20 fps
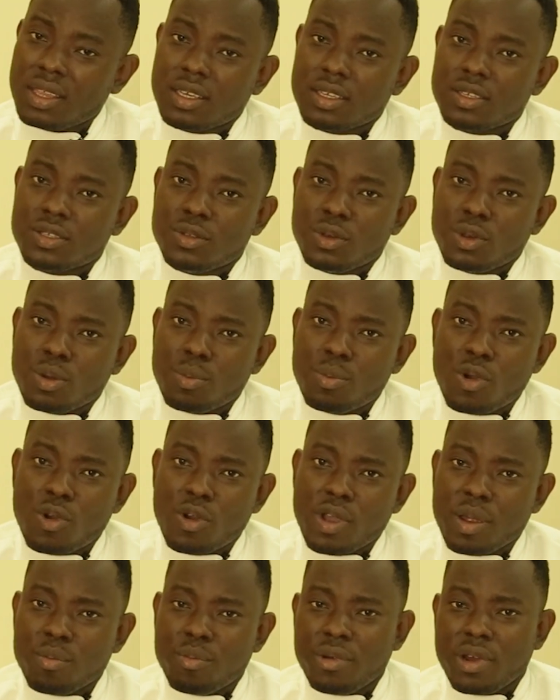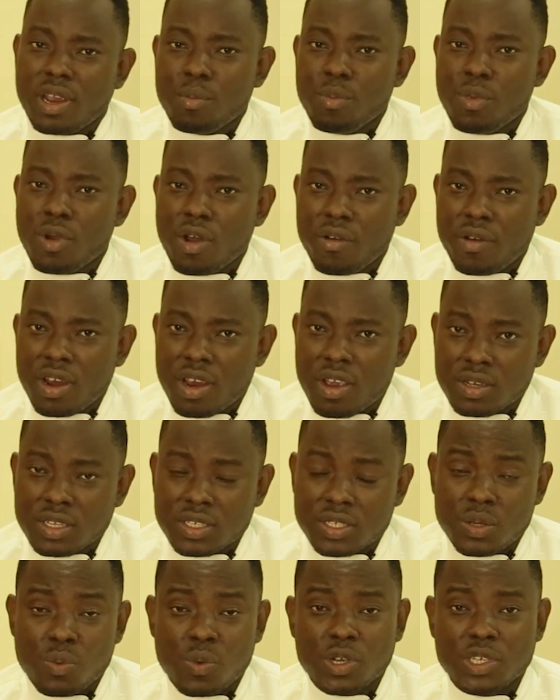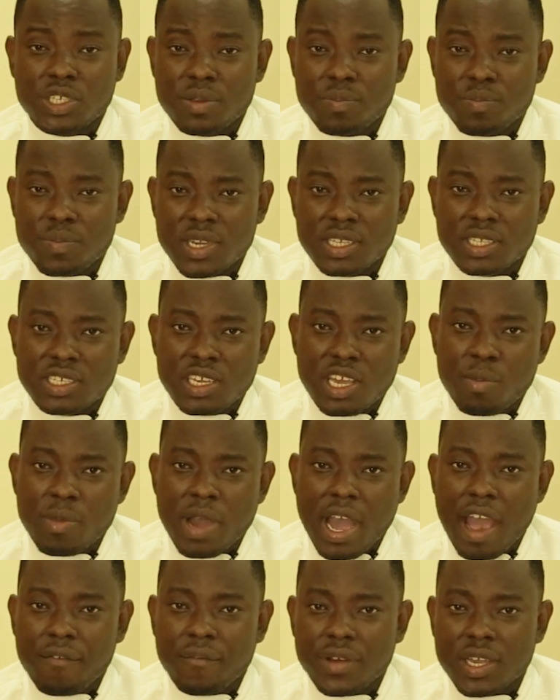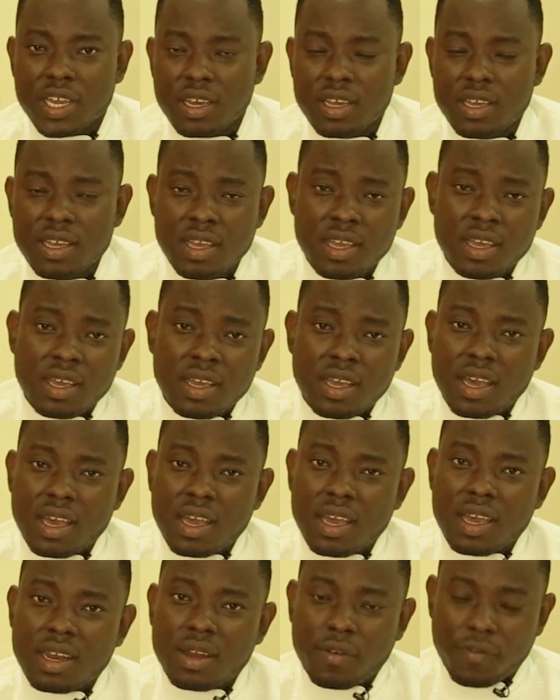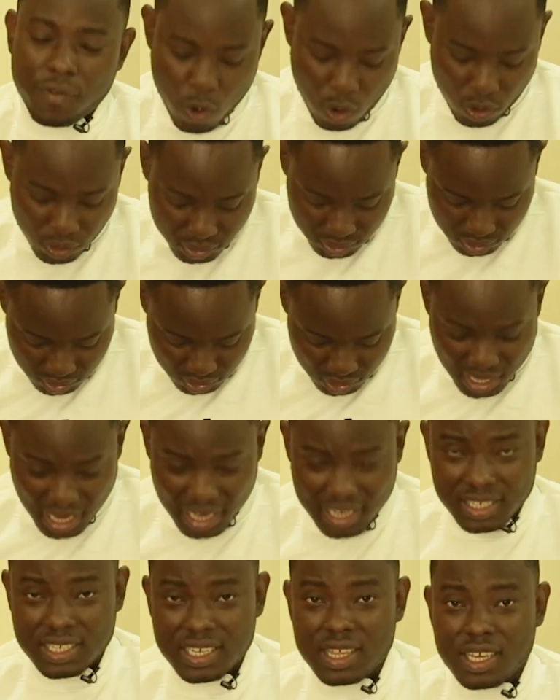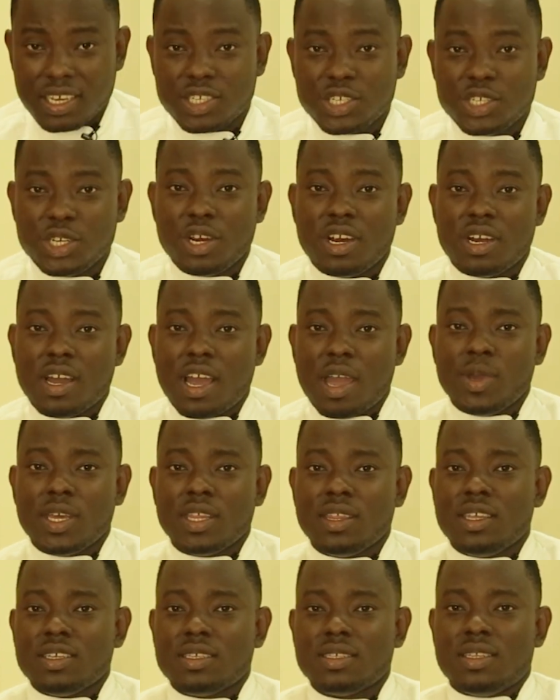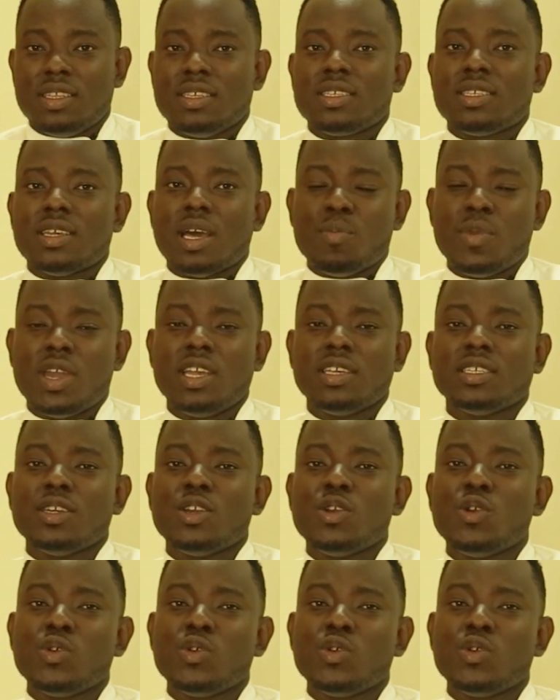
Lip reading: the studio more and break more records. You're watching BTM Afrika. And of course, you can see the shirt. I mean, this amazing